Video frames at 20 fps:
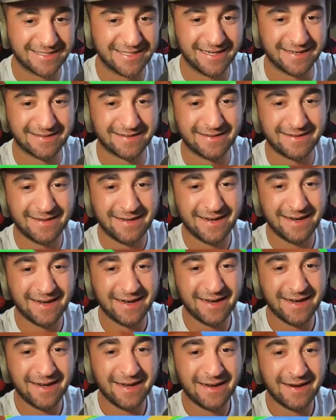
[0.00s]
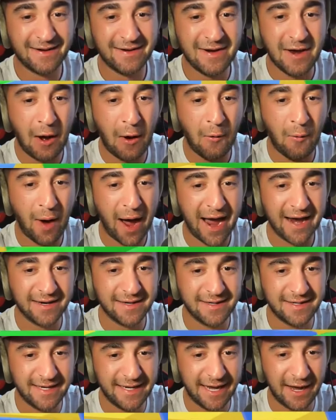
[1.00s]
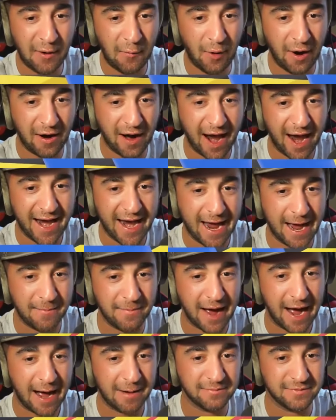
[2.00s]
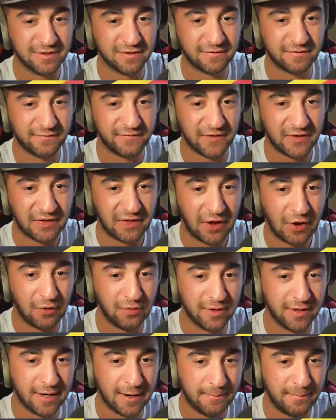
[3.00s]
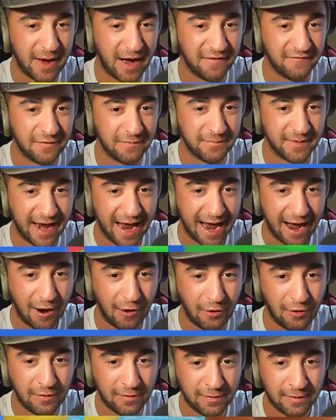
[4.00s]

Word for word: Where the heck is he? No idea where I am. I'm just floating above him now.